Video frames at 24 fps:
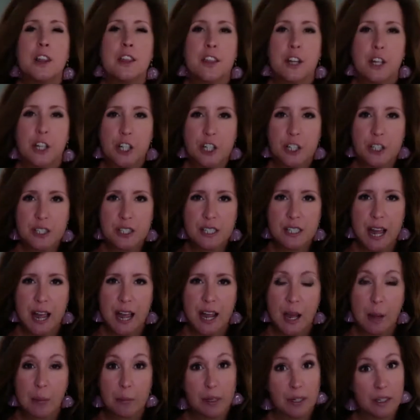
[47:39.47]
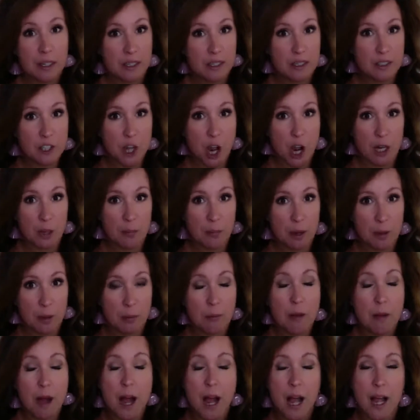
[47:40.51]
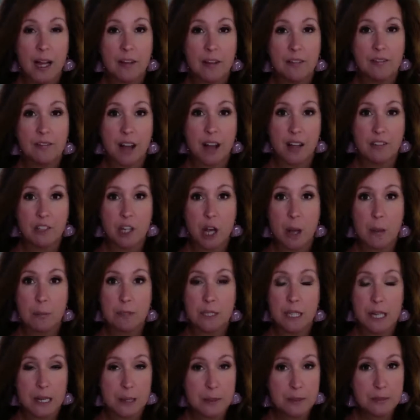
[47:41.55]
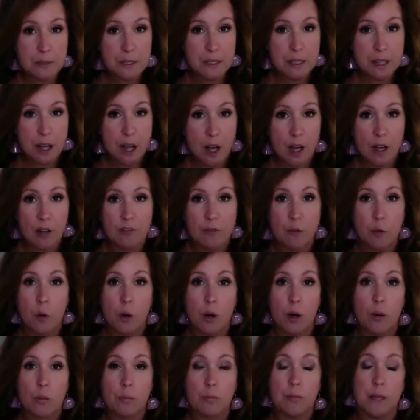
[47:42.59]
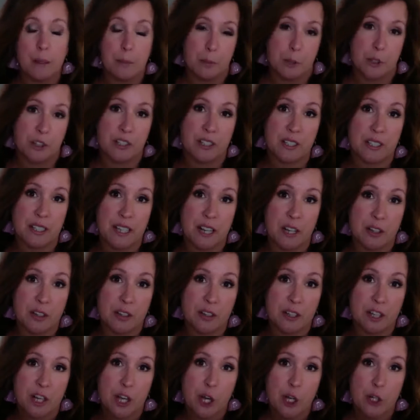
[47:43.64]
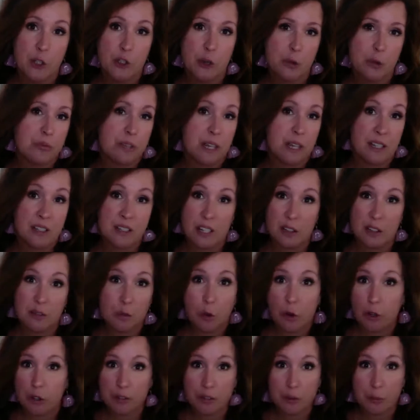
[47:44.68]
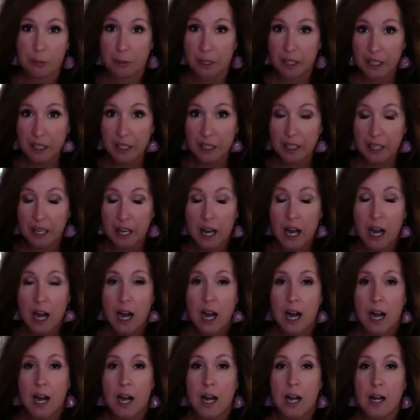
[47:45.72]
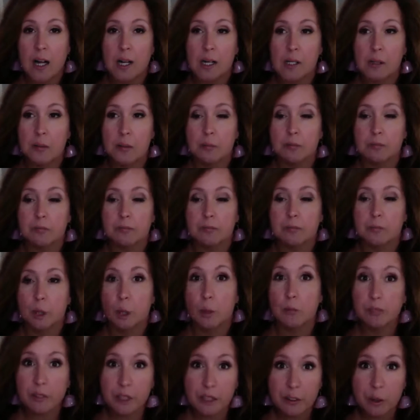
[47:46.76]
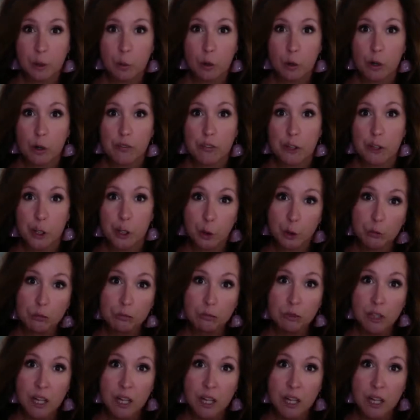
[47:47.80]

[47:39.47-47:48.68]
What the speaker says: Thursday, I'm going to talk about my 5 top tips for in-person sales. So things that have worked for me. Hopefully they'll work for you.